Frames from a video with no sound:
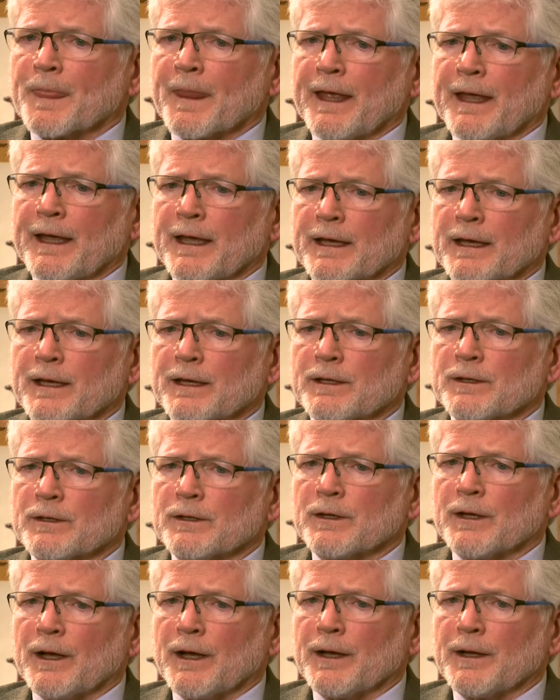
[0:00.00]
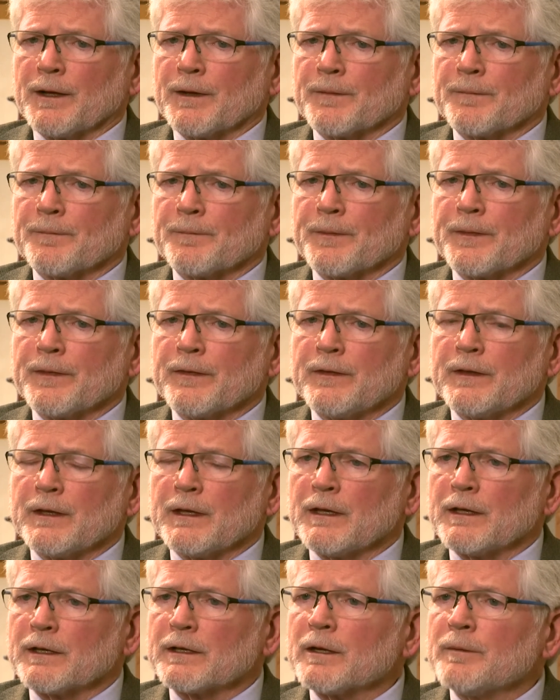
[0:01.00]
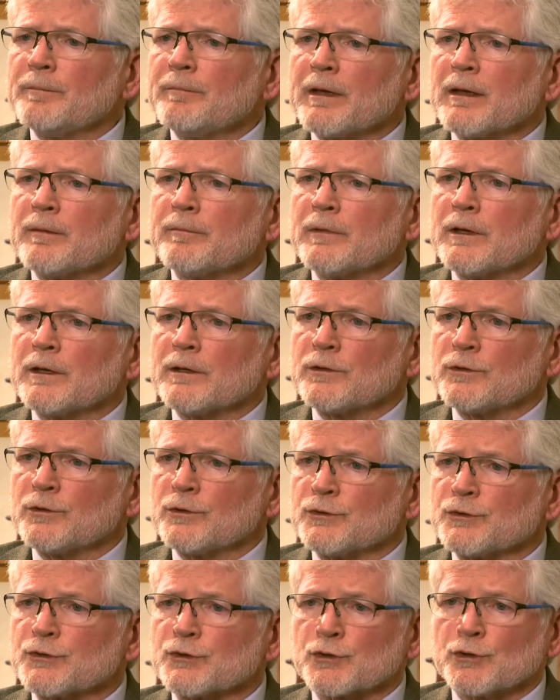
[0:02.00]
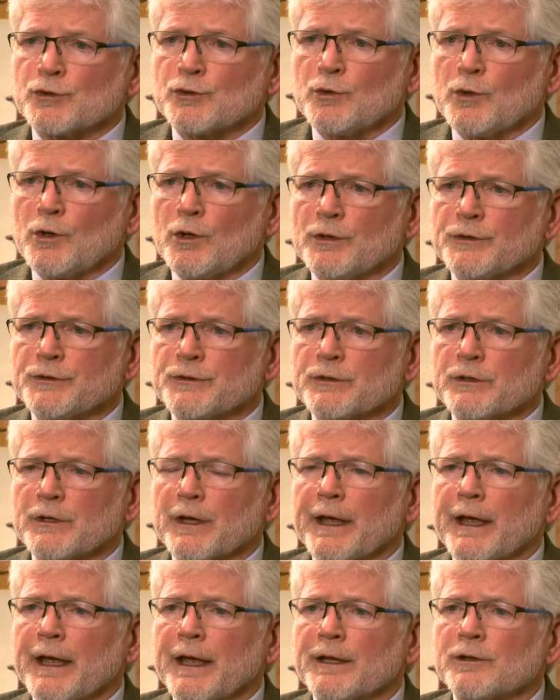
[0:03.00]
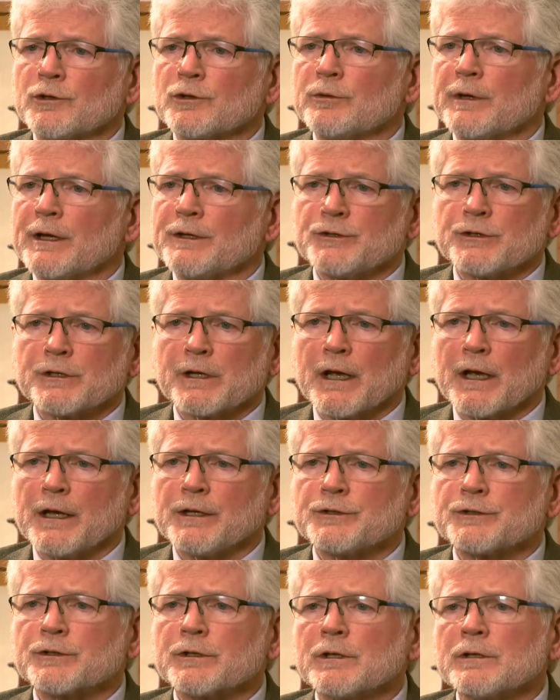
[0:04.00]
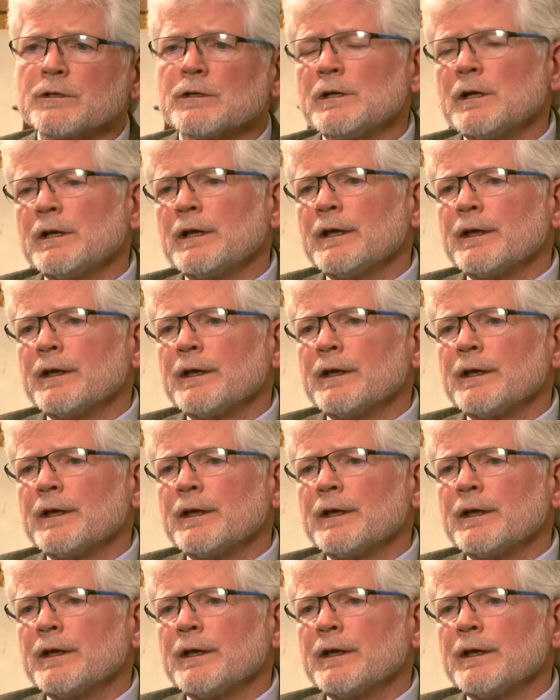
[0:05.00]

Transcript: And the commitment to schools and to education